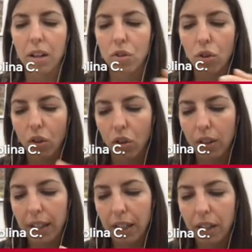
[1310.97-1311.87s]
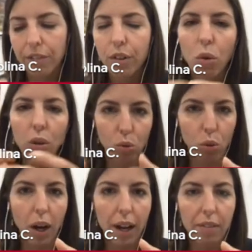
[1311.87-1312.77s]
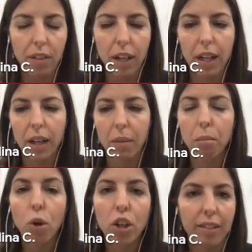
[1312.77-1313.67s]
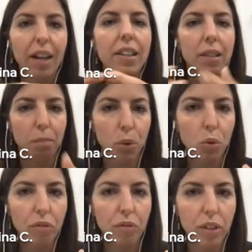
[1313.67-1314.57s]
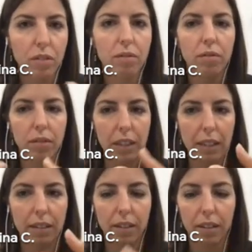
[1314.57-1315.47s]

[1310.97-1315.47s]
So then, if you want to have a more direct proof that